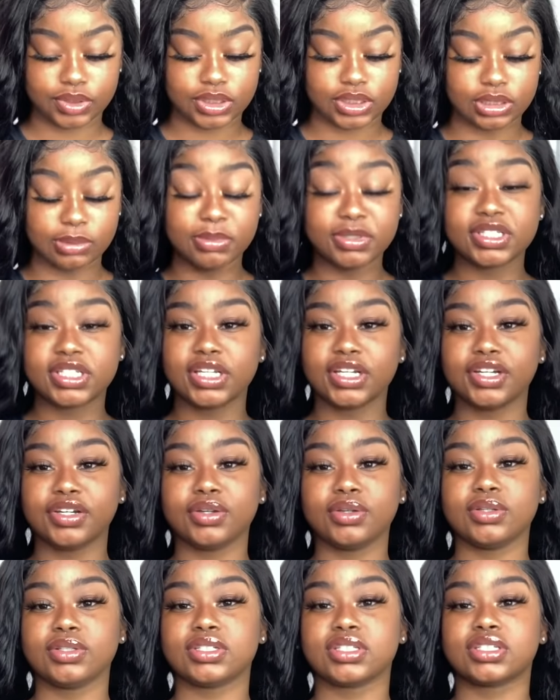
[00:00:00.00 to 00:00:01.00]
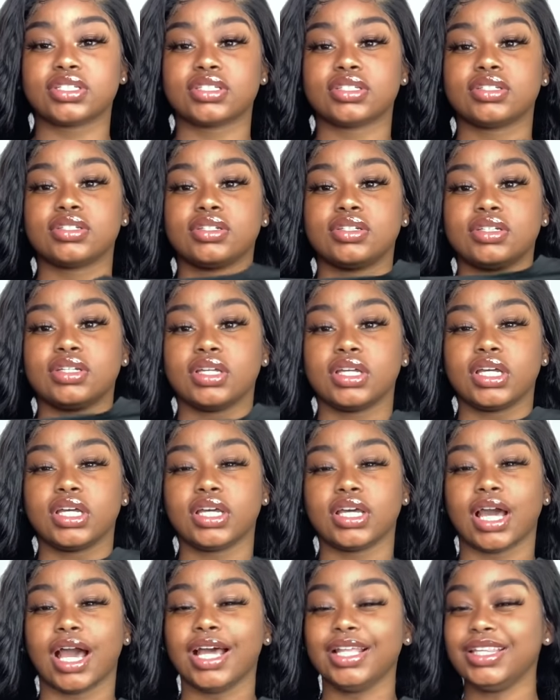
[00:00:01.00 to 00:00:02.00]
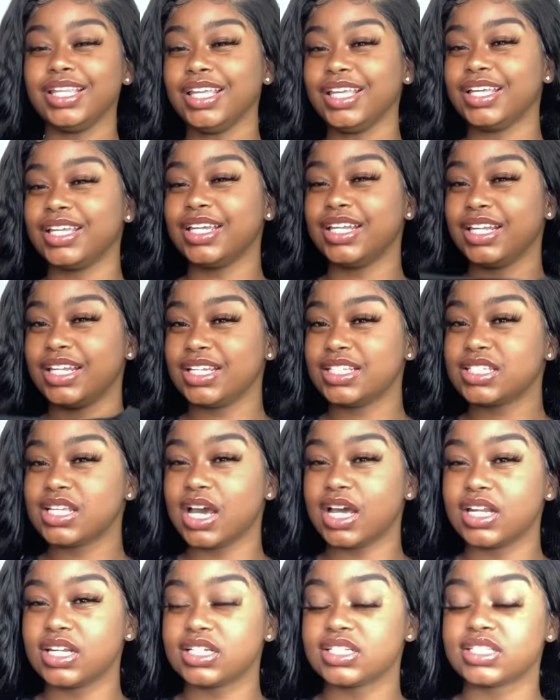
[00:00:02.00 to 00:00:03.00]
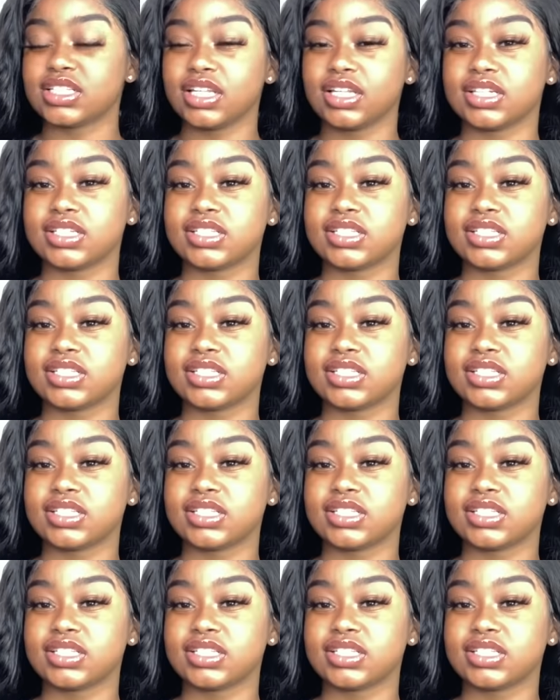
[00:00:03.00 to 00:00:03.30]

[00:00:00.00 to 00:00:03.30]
The materials, I think it is kind of still the